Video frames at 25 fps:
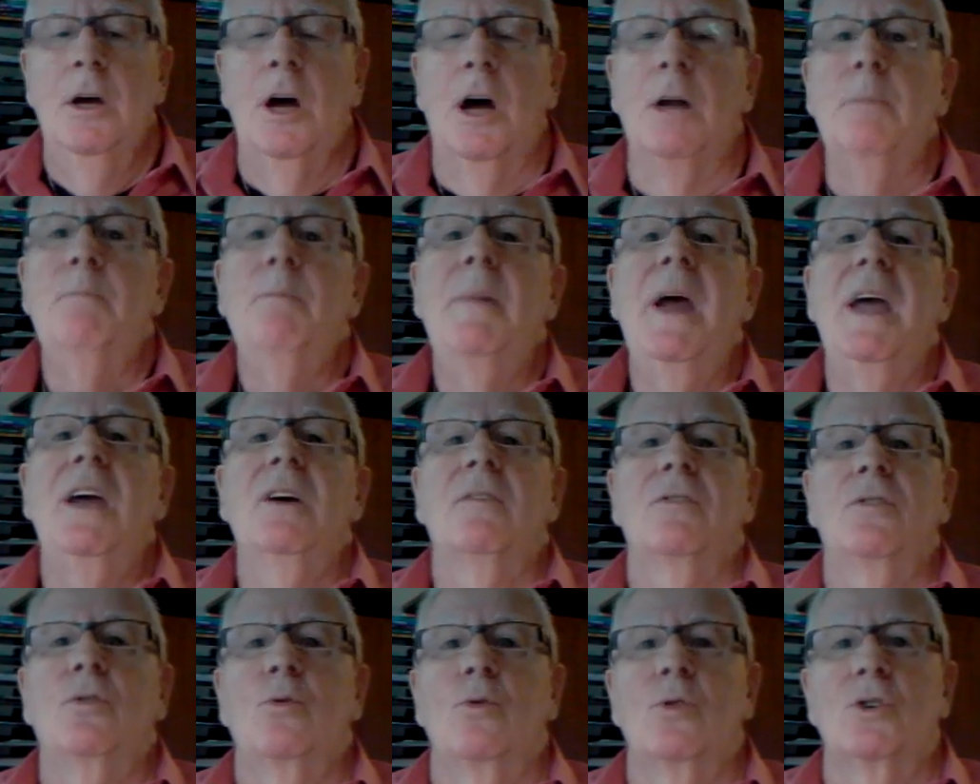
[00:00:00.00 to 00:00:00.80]
It may,
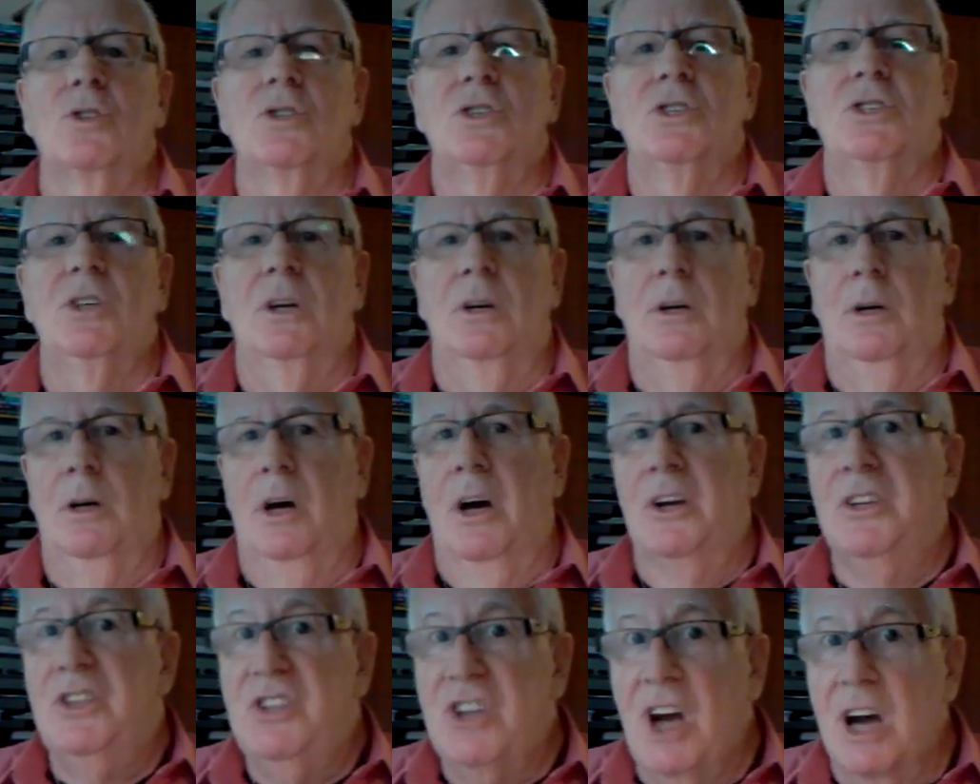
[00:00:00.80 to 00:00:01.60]
of course,
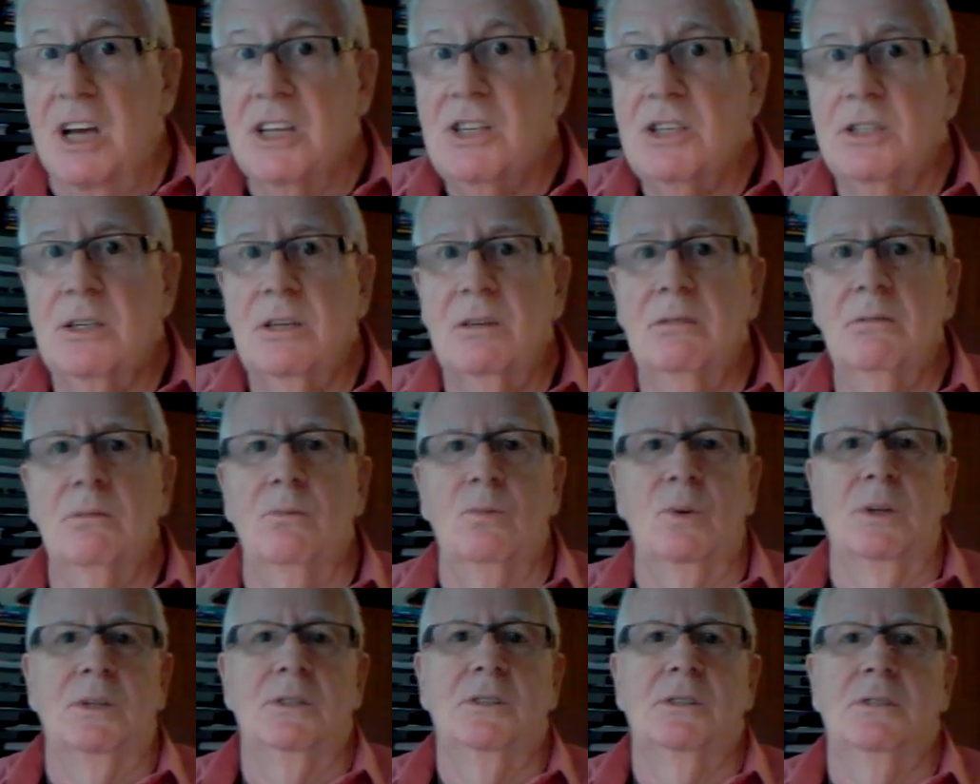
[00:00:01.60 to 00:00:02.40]
adjust,
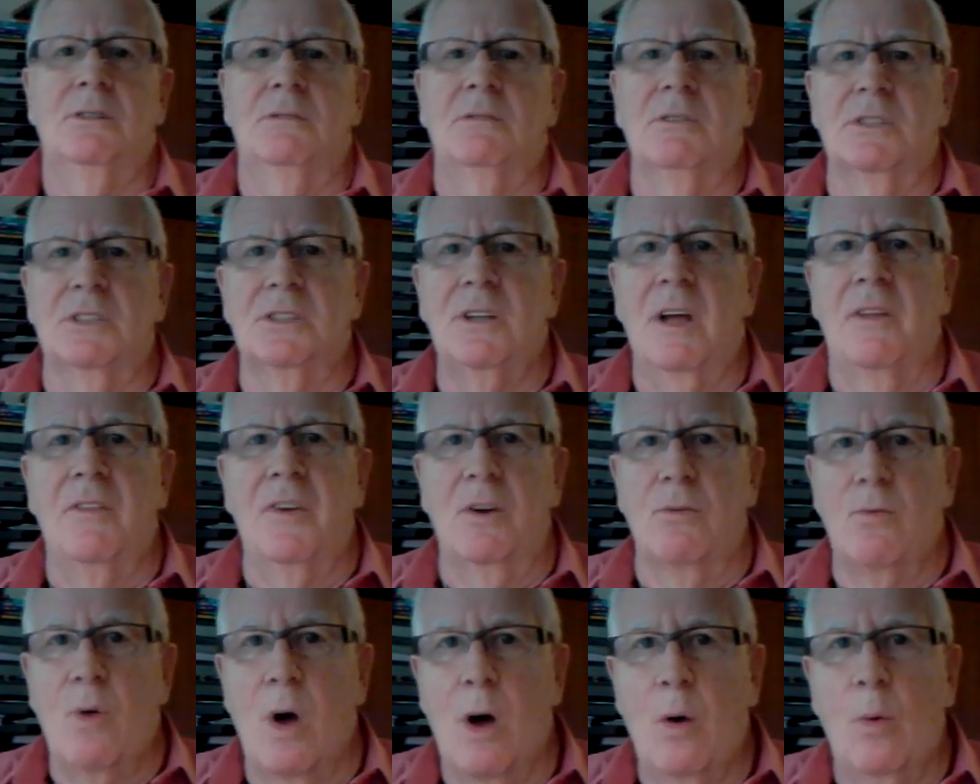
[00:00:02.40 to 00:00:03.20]
which there's
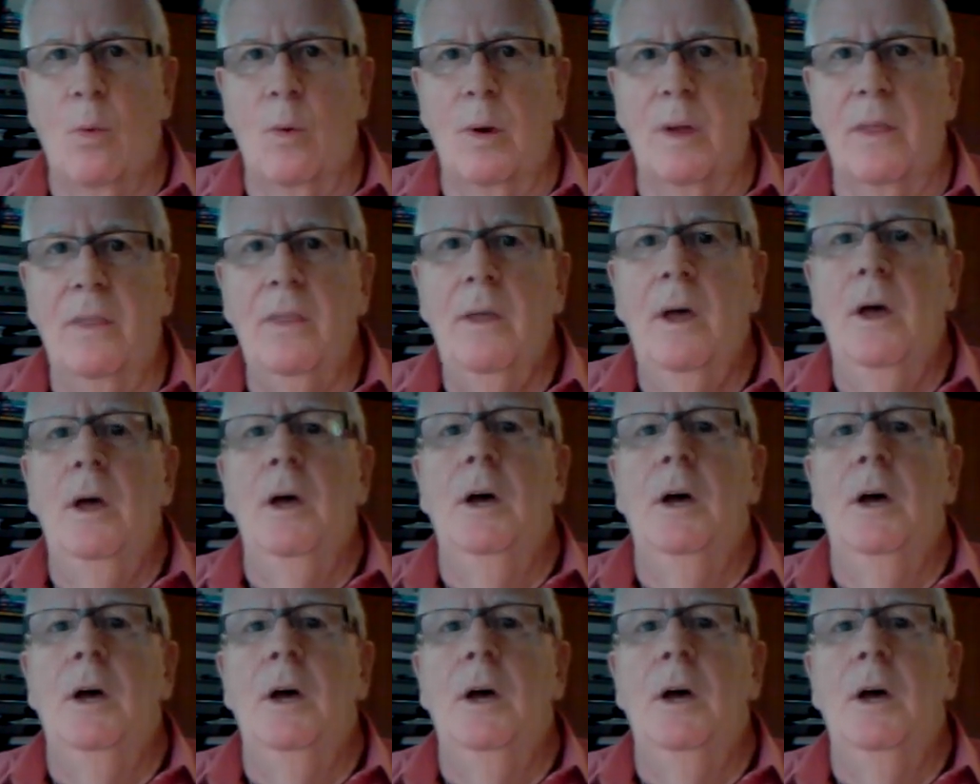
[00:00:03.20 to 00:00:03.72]
nothing wrong with,